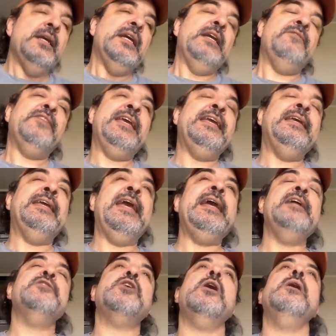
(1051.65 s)
If they
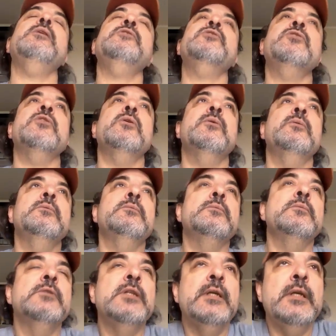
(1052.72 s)
engage also,
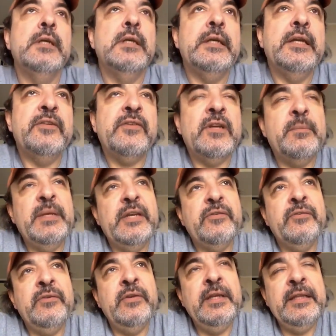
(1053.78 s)
it's going to be
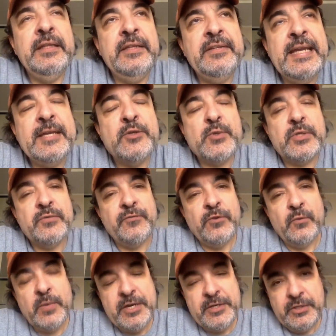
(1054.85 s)
exceedingly dangerous for
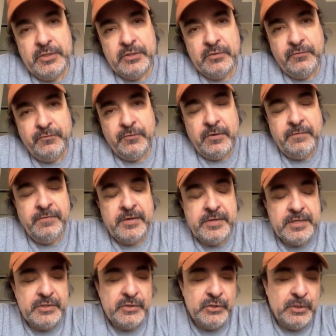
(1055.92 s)
the Russians for a
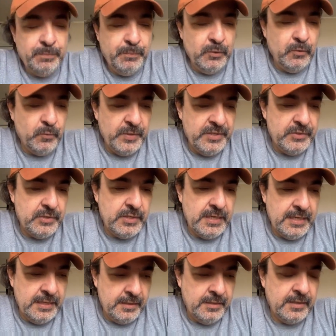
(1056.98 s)
very simple reason.
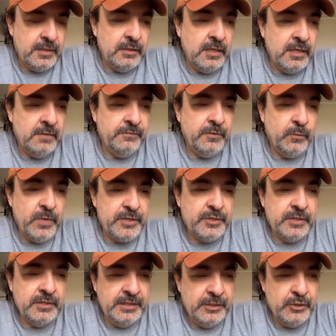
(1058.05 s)
And I think a lot of the
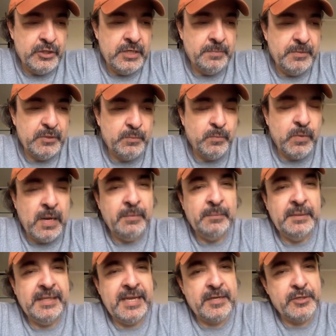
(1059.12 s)
Russian leadership is
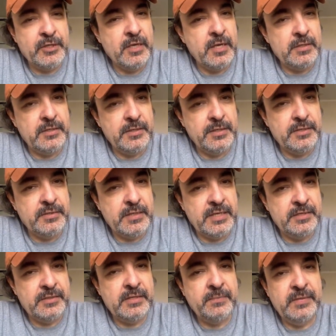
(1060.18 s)
probably catching on to this. And
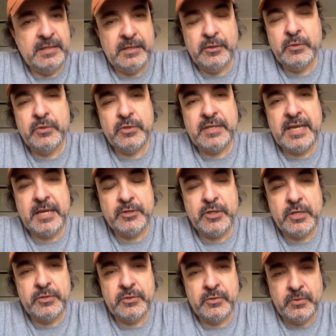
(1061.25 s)
it's something that you should catch
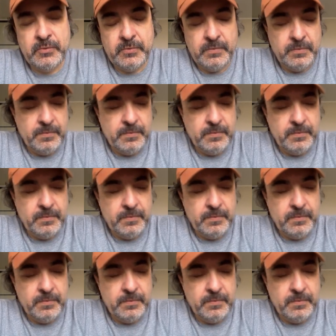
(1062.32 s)
on to.